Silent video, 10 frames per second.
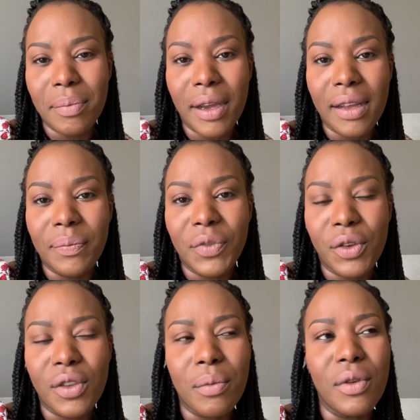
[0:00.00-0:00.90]
But
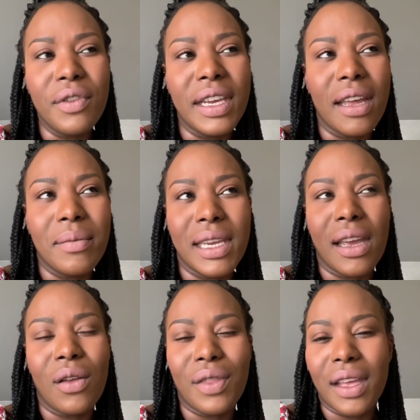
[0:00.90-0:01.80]
there's a movie coming
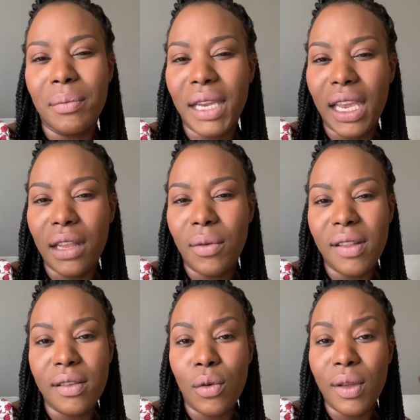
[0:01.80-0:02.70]
out that Mikayla
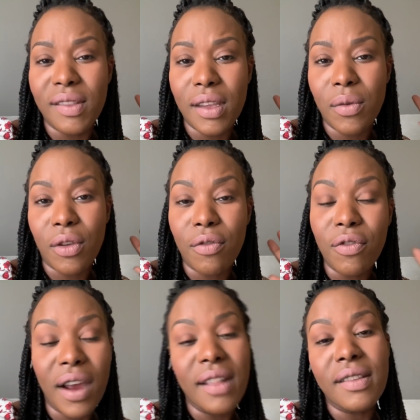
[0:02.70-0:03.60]
wants to go and see with her
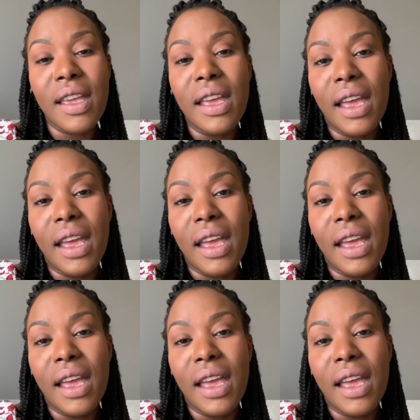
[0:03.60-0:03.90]
friends,